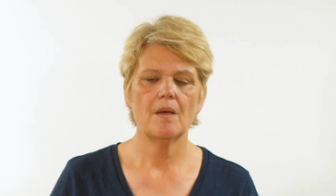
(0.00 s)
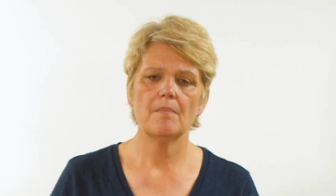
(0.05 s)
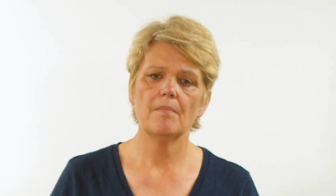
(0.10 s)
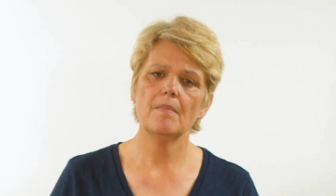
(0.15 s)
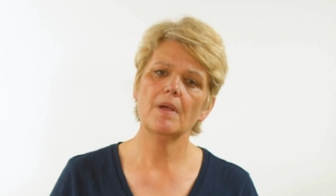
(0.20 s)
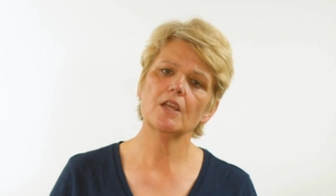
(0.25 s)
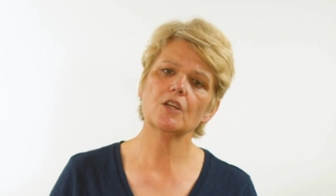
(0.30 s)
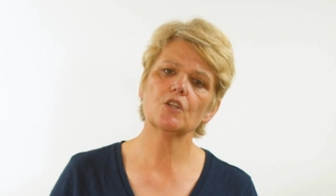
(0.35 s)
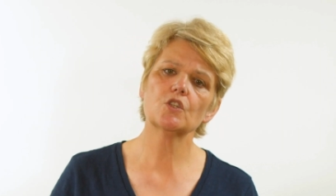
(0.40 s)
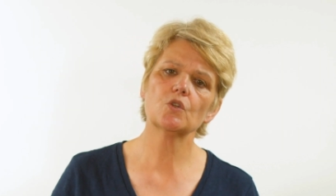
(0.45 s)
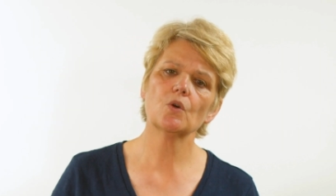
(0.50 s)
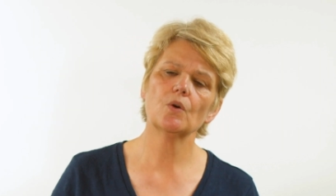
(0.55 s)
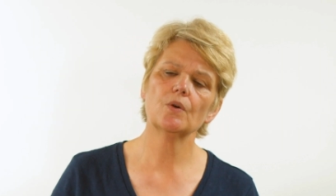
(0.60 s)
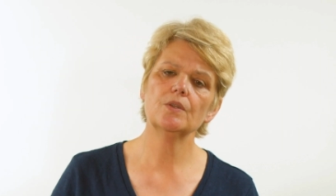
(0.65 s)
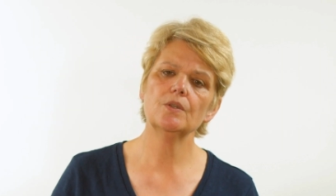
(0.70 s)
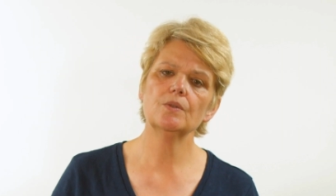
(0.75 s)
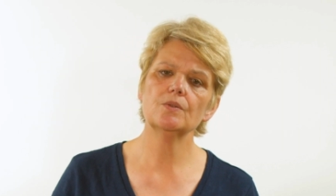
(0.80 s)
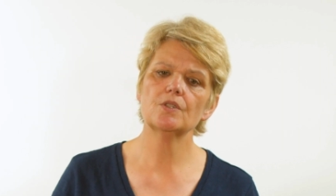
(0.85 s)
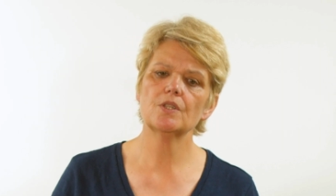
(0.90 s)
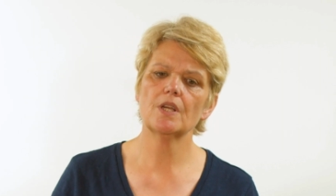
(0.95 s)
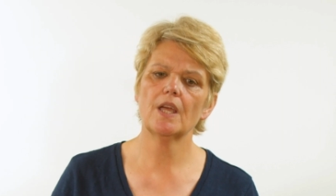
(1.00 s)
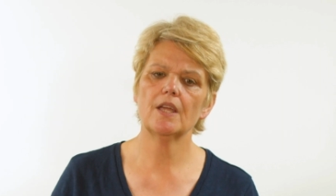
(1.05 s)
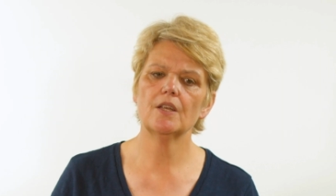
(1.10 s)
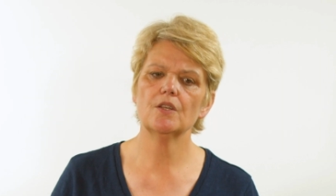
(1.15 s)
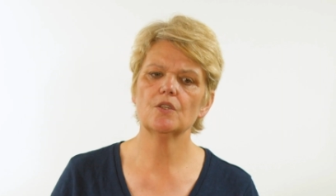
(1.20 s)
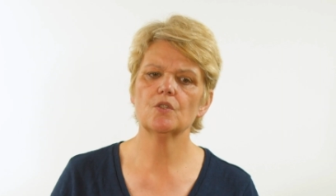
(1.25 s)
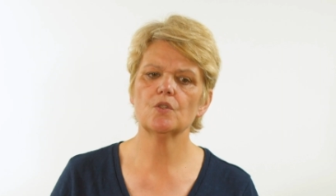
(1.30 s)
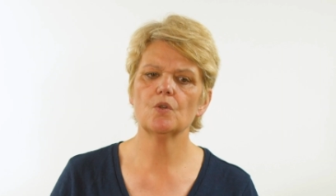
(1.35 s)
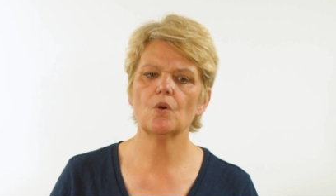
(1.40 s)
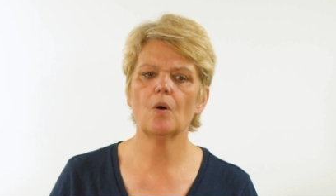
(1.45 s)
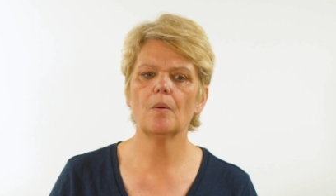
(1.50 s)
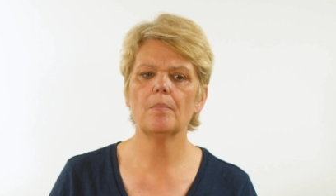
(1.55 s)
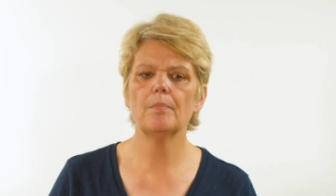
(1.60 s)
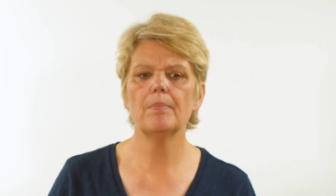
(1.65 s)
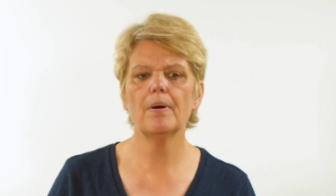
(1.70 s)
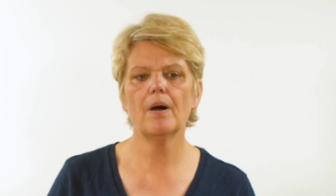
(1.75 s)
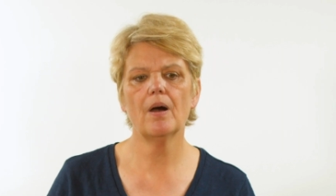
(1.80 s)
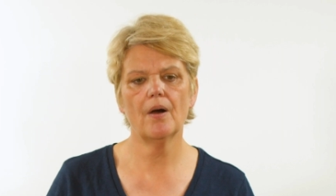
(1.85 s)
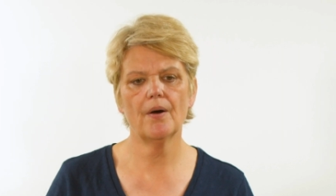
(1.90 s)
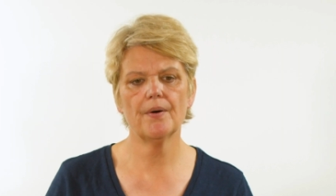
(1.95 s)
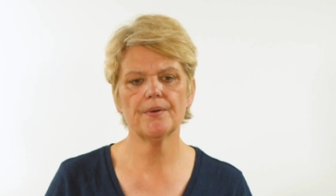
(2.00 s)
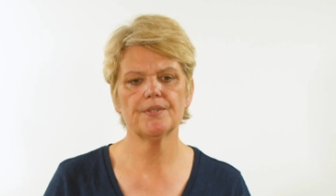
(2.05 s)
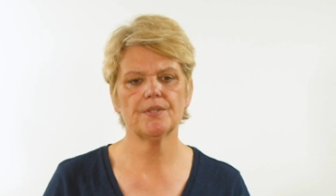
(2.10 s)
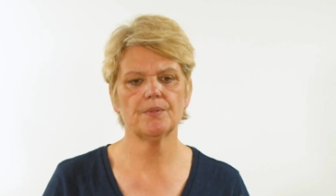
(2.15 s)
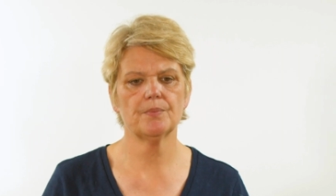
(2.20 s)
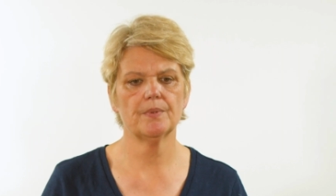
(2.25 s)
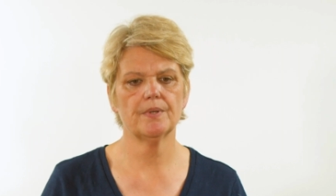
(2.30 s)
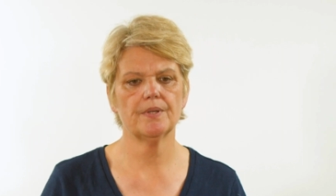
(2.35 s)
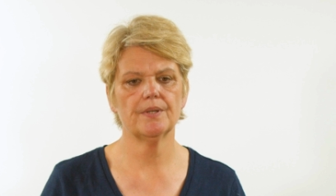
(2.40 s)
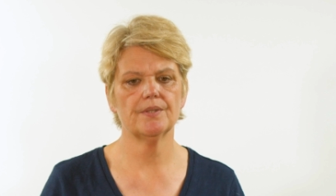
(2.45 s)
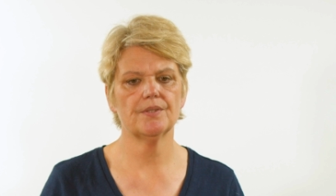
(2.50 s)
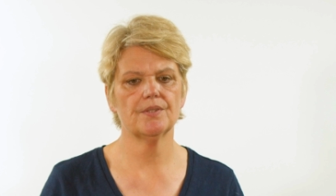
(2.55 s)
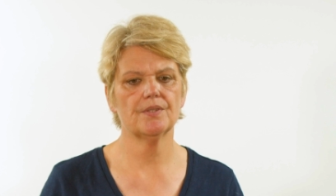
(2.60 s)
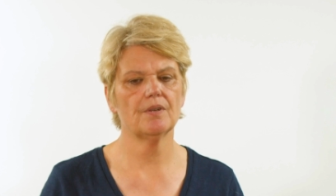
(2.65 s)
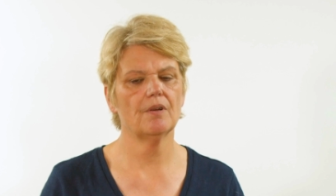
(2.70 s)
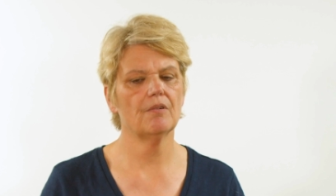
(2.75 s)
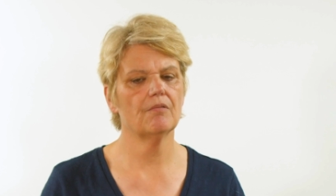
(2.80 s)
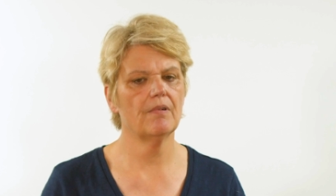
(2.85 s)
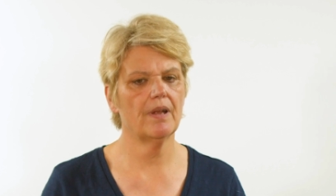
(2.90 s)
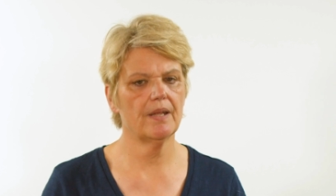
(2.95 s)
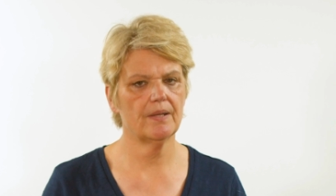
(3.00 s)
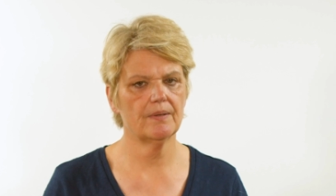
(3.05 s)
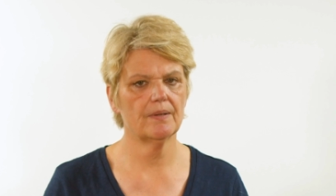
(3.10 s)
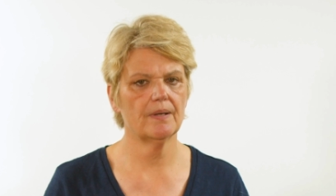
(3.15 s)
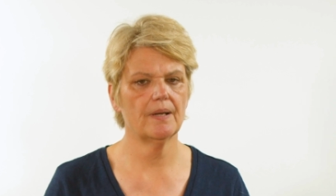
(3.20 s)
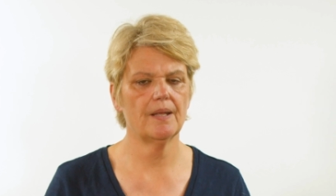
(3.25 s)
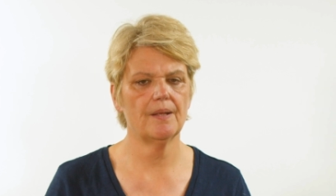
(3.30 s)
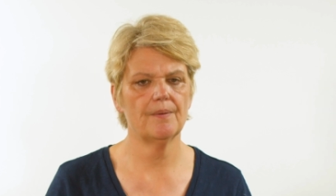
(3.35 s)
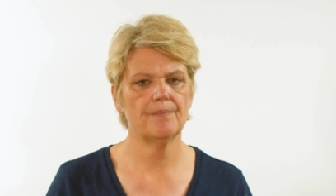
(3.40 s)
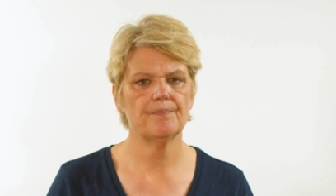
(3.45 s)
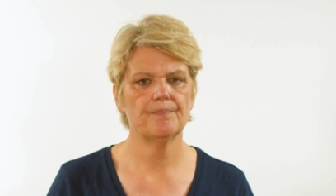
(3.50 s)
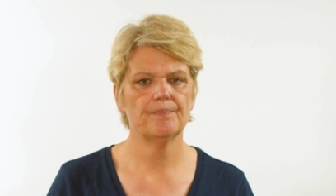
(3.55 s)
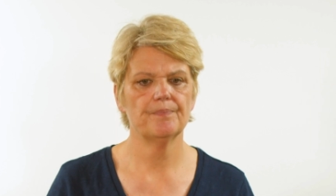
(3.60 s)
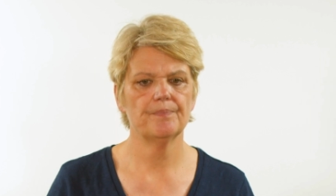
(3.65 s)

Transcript: Make sure you change your passwords regularly